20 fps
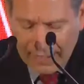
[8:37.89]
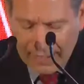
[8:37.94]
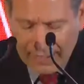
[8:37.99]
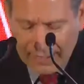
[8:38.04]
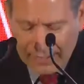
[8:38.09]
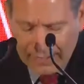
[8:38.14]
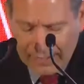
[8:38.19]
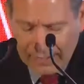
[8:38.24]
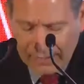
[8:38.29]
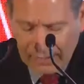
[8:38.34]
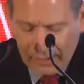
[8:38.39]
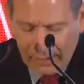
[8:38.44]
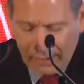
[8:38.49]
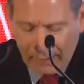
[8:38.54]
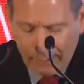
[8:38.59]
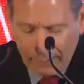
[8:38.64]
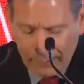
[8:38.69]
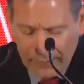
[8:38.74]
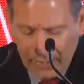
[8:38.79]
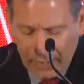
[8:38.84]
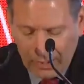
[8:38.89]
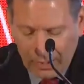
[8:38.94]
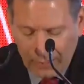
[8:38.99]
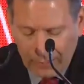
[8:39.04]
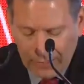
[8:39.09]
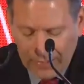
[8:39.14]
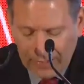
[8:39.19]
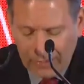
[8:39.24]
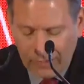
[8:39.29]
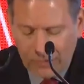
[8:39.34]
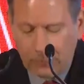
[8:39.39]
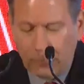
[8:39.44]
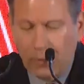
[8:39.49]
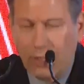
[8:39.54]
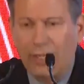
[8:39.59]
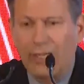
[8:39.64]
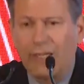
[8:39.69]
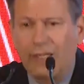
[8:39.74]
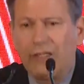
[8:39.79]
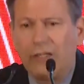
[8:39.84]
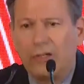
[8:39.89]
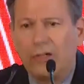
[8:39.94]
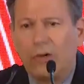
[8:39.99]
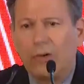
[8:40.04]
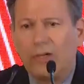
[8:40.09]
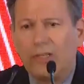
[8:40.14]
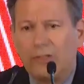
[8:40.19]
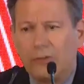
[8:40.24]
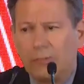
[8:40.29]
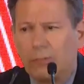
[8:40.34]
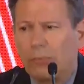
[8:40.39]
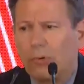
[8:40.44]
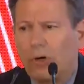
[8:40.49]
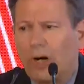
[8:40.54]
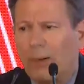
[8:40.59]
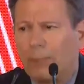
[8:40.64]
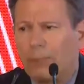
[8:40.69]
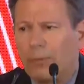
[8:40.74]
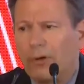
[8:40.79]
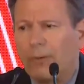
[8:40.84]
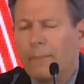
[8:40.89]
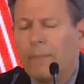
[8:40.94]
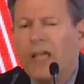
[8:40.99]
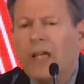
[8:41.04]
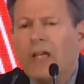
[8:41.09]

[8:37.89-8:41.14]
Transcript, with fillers: Islam um, is, you know, is proper.